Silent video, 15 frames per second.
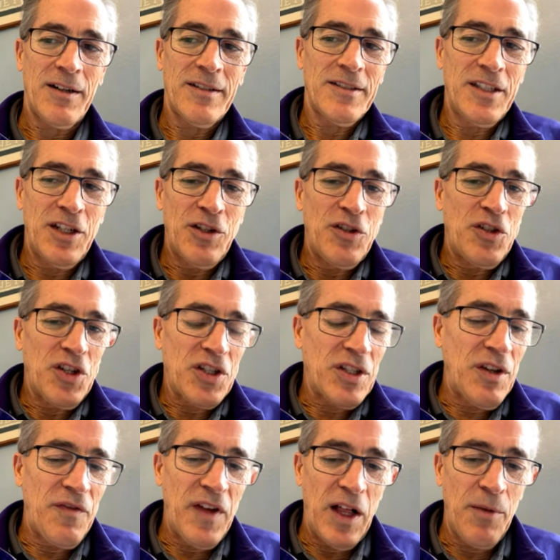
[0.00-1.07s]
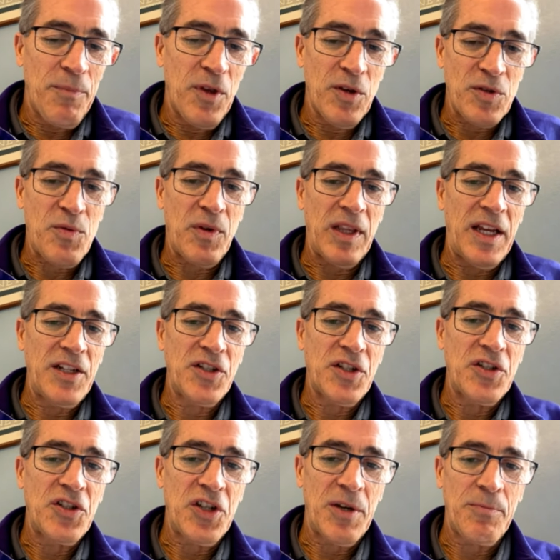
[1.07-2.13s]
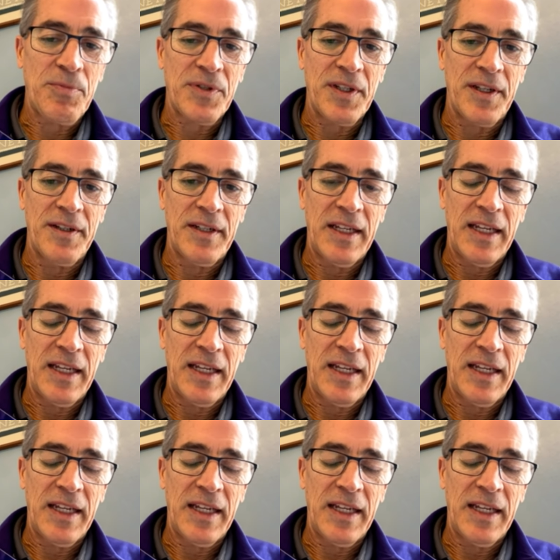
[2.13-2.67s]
You just develop those relationships I